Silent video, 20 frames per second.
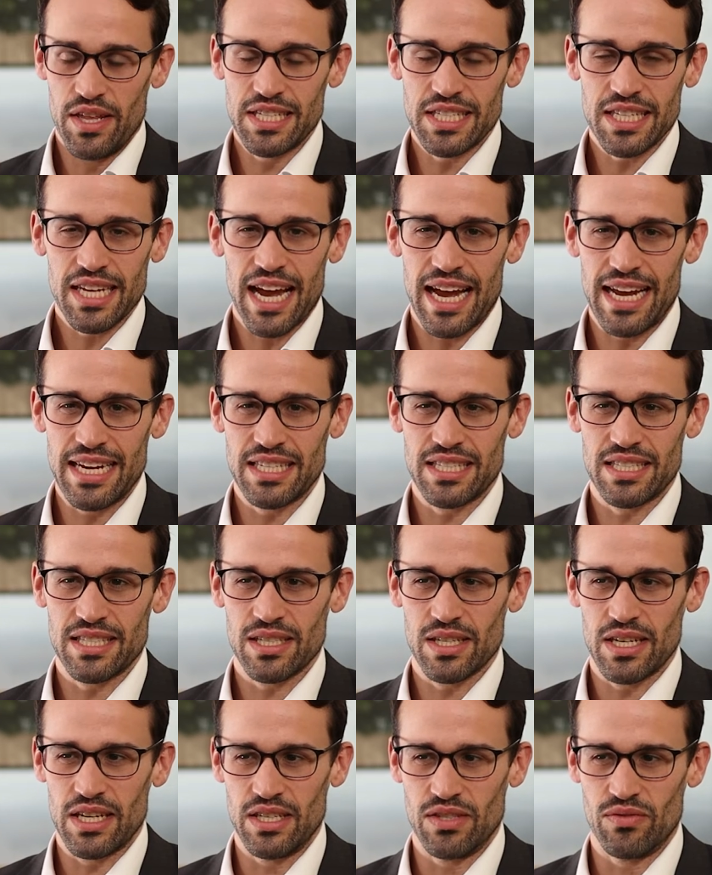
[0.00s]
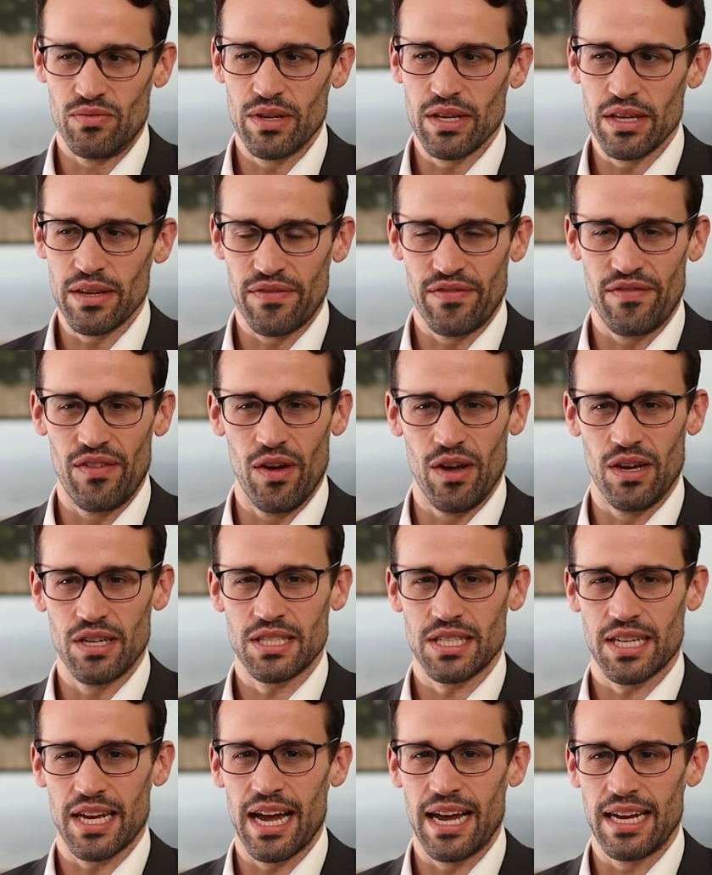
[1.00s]
This case is really the
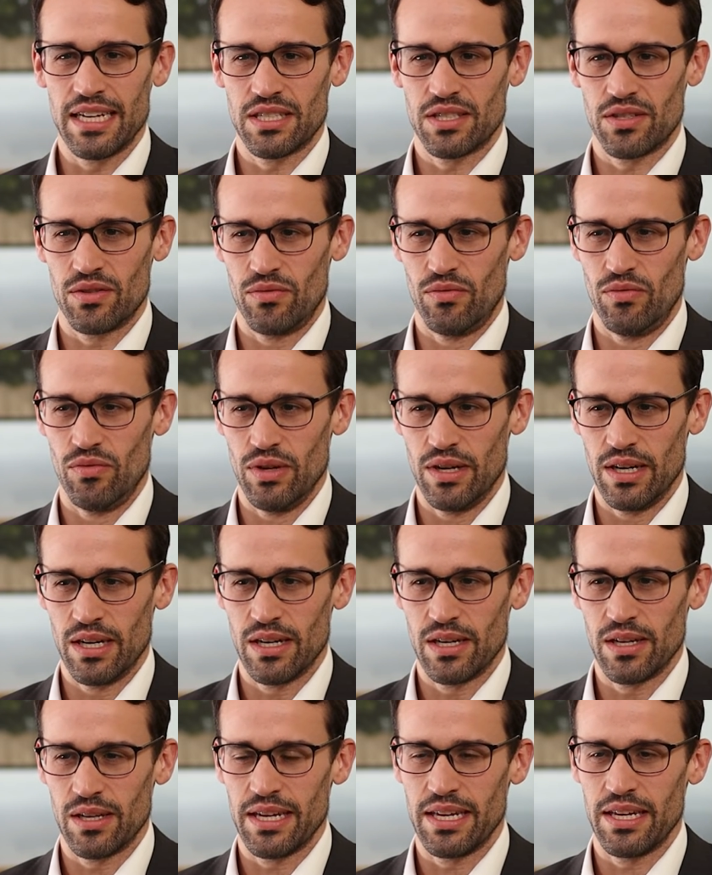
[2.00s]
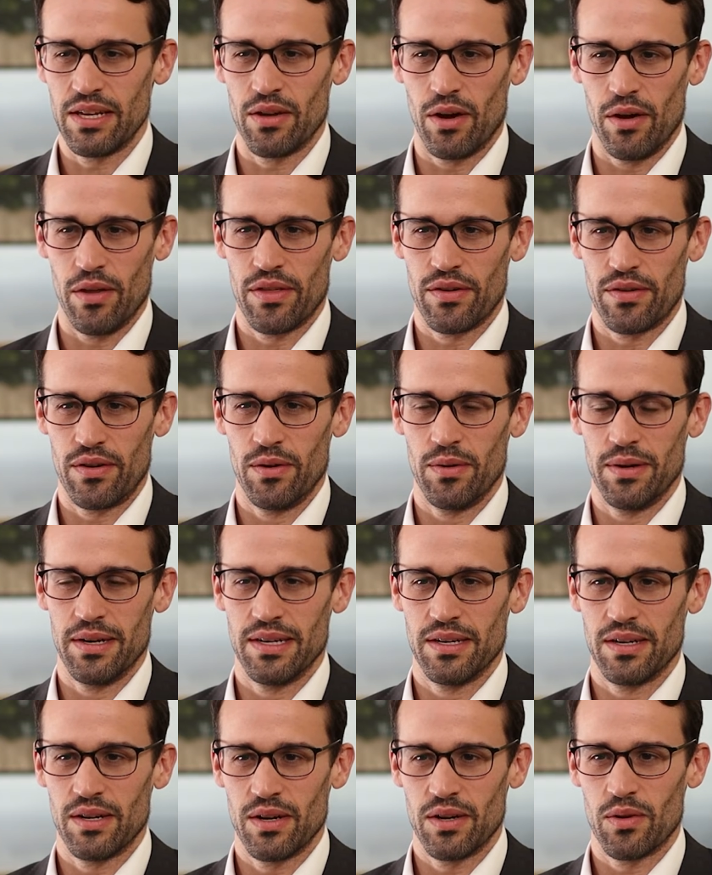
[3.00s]
first case to really go through
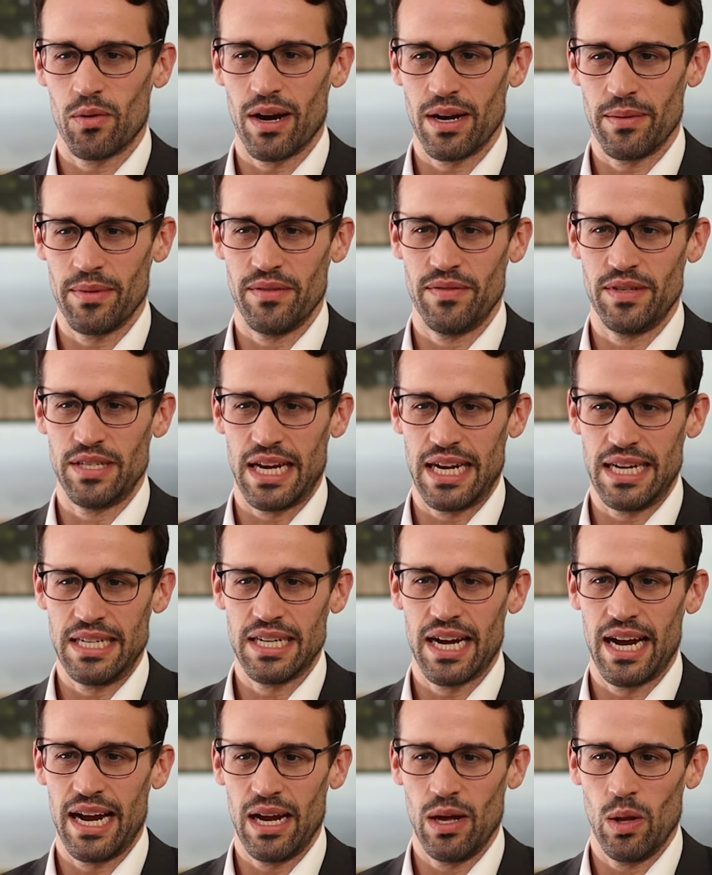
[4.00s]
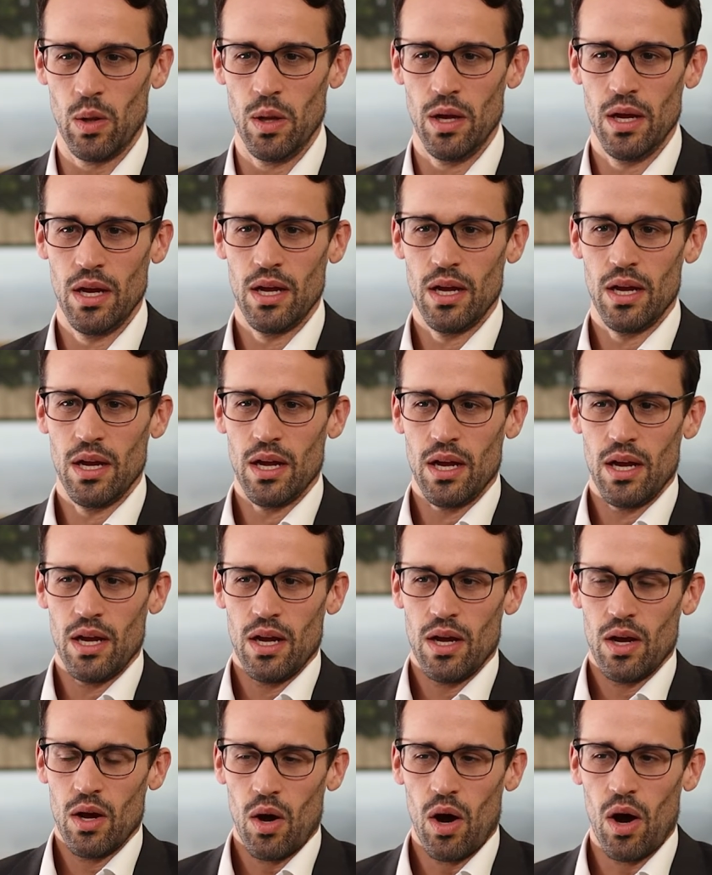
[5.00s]
in quite a bit of detail
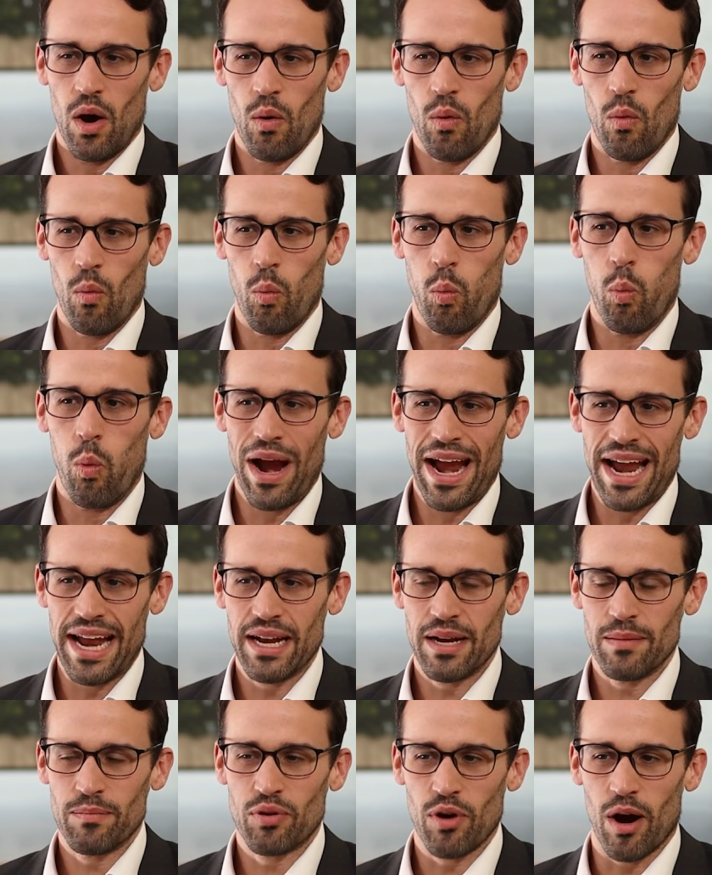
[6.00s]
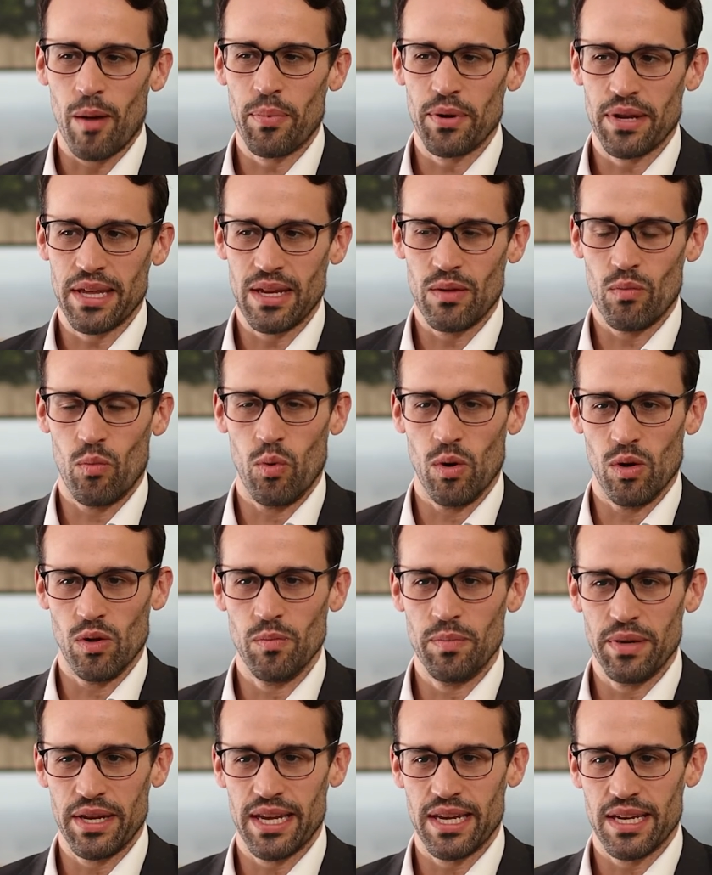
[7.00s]
when property
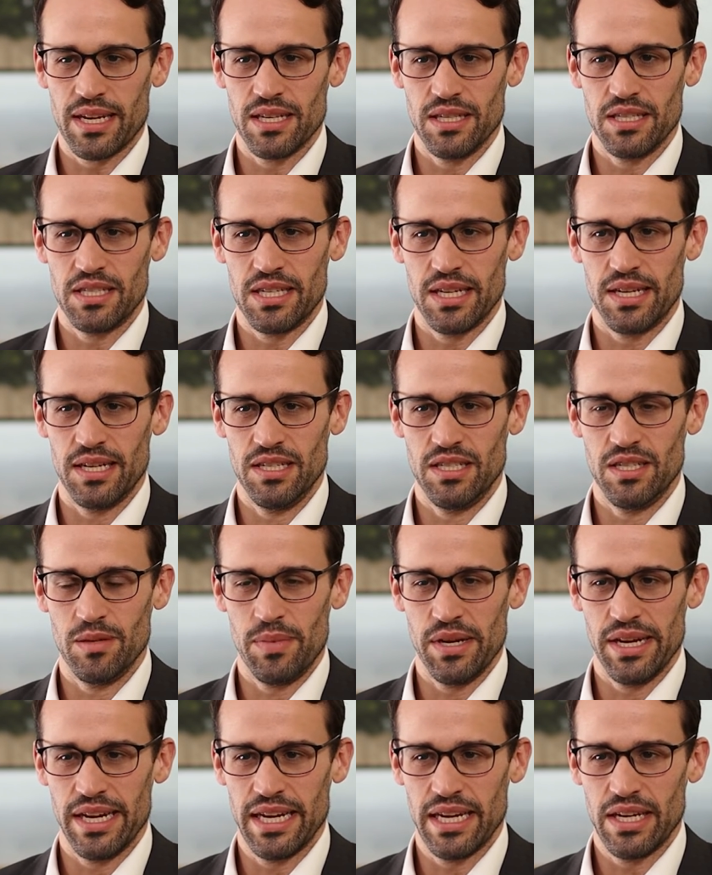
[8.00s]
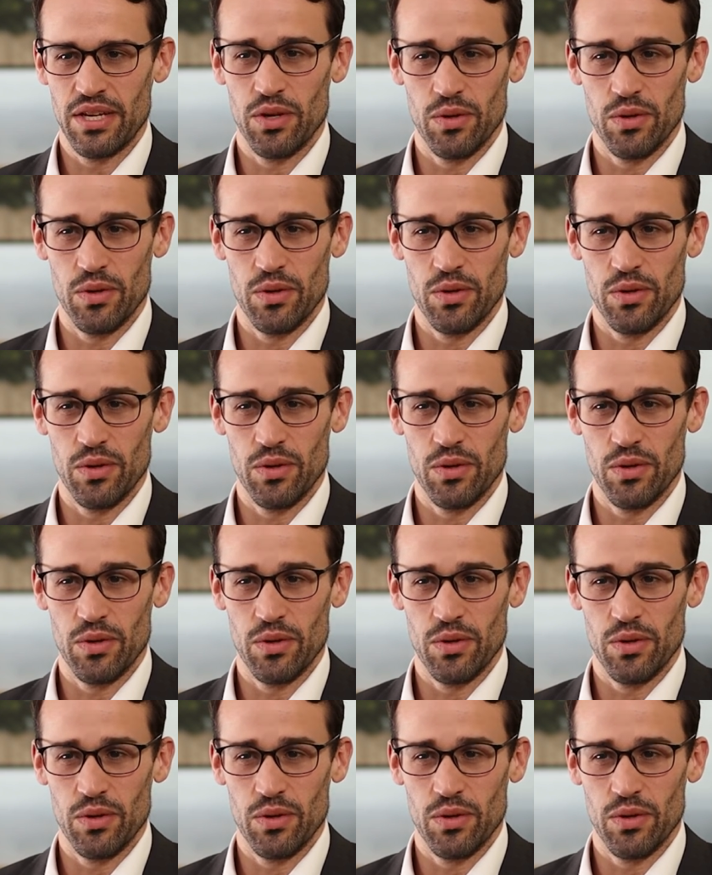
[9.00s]
will be considered to be